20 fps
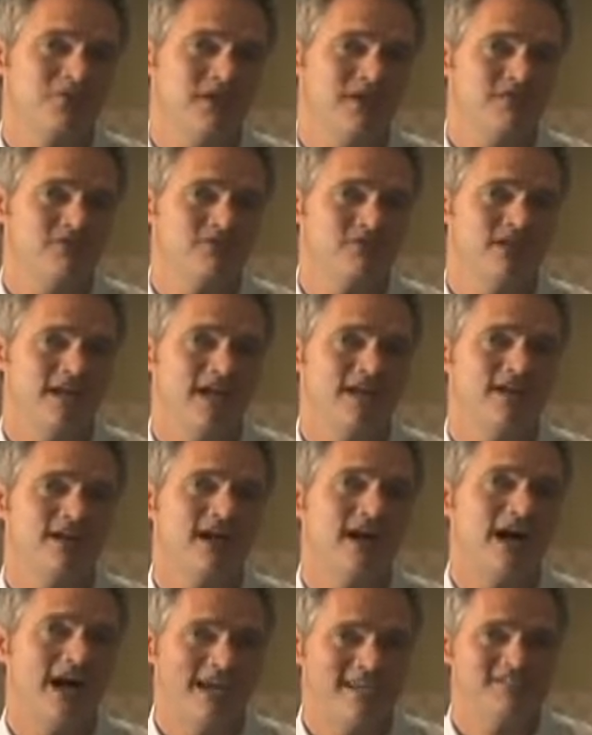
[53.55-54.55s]
Ethernet
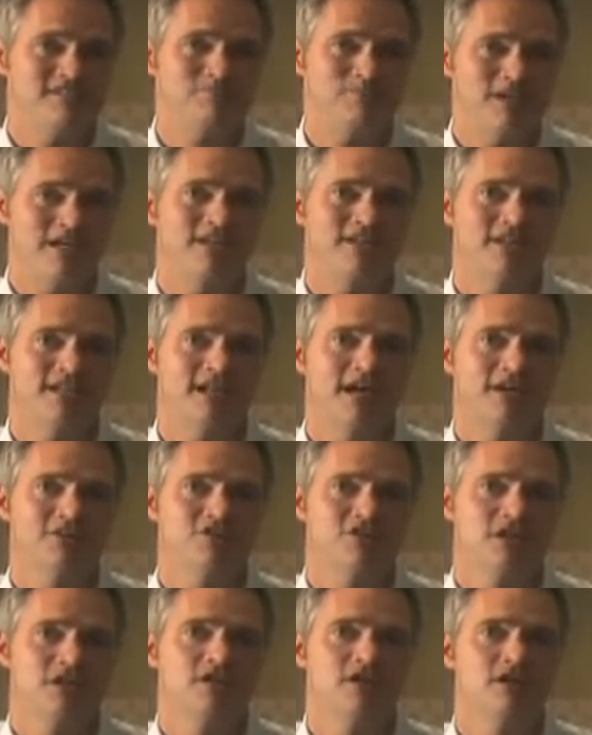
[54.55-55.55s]
high-speed
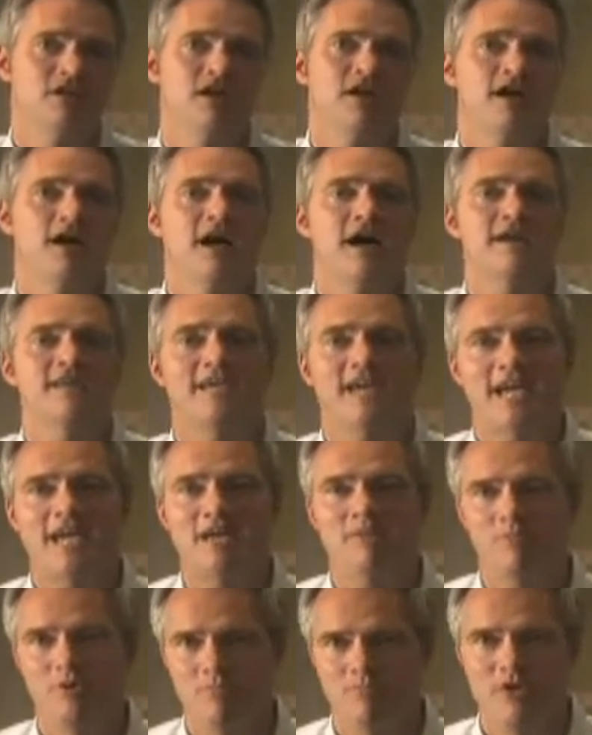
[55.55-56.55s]
connection, a
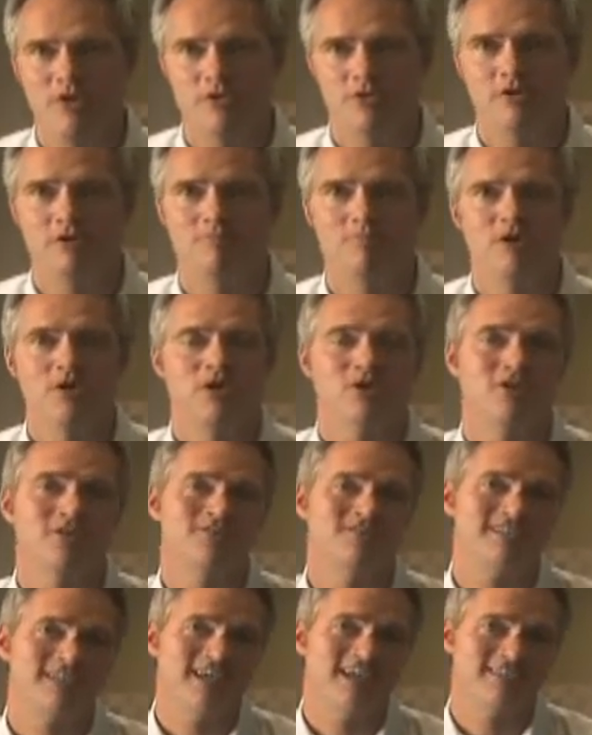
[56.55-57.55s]
cable modem, or
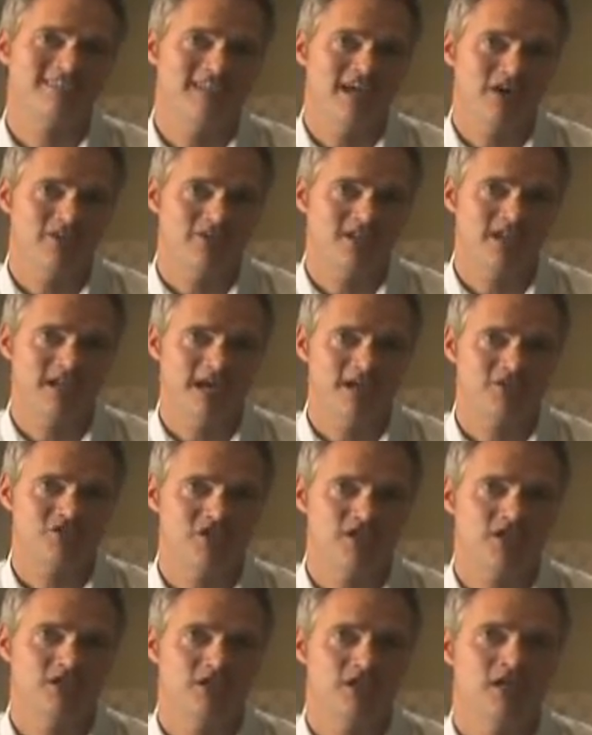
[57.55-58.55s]
DSL
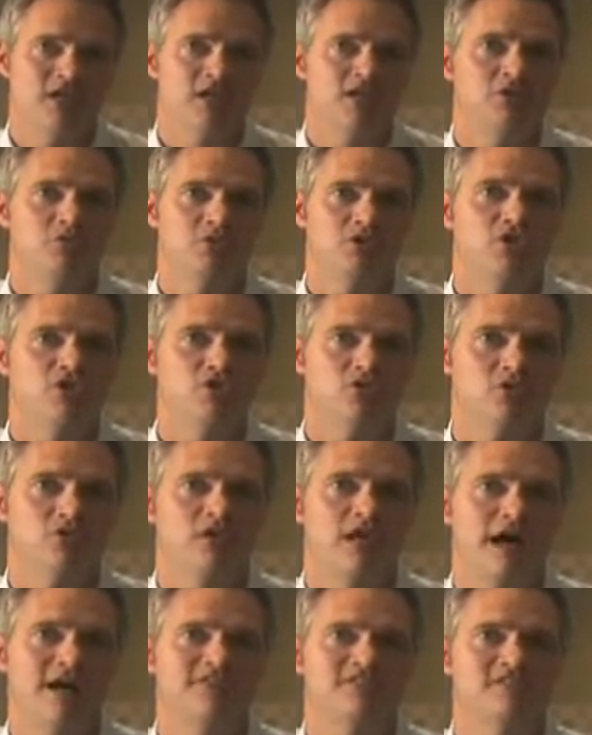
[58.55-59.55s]
connection, you will
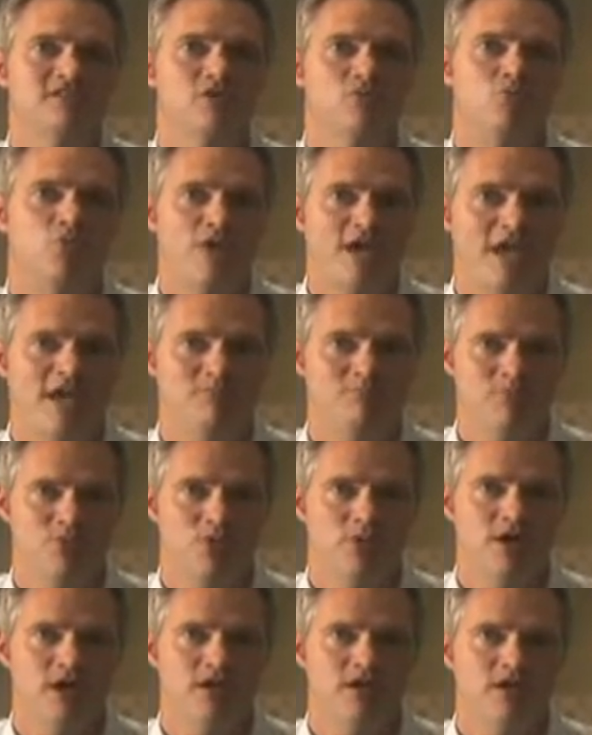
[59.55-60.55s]
utilize the WAN
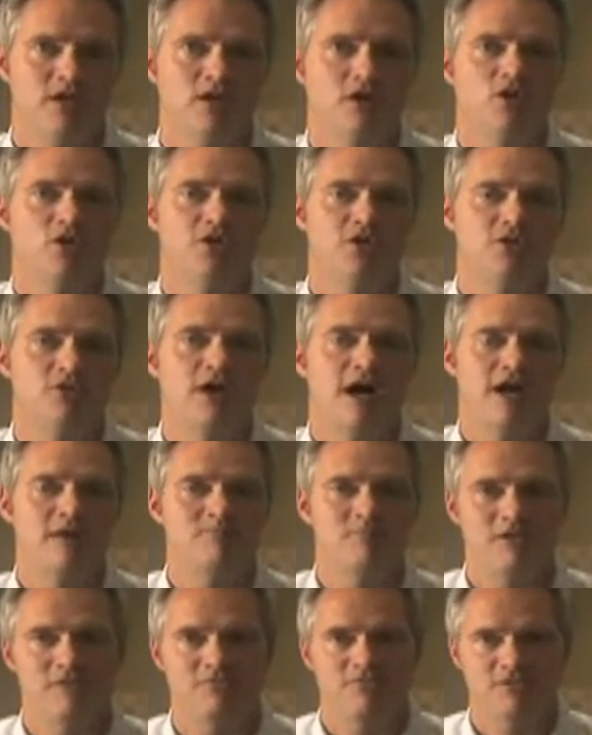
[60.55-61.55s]
port on your
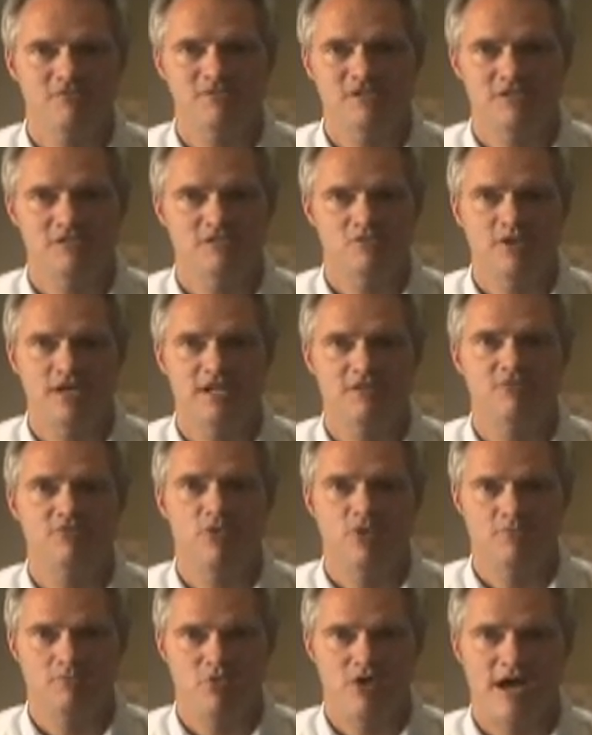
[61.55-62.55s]
IP5280
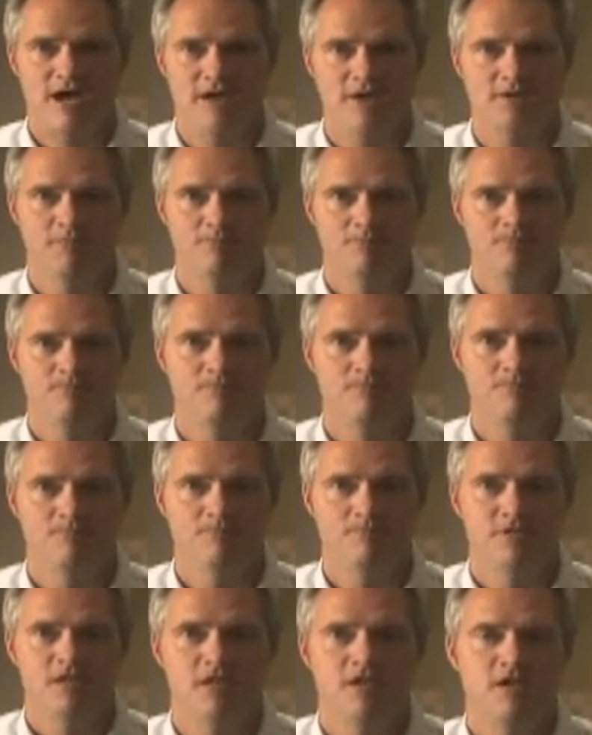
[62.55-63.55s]
VoIP router.
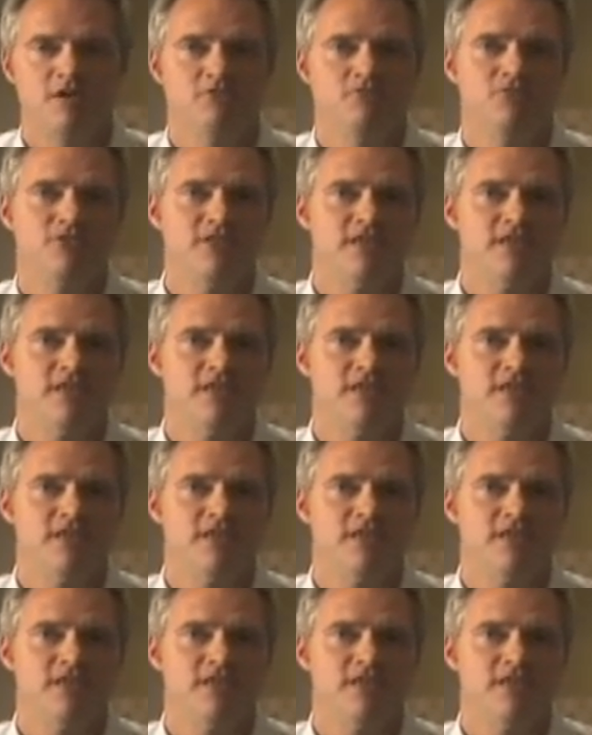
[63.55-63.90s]
For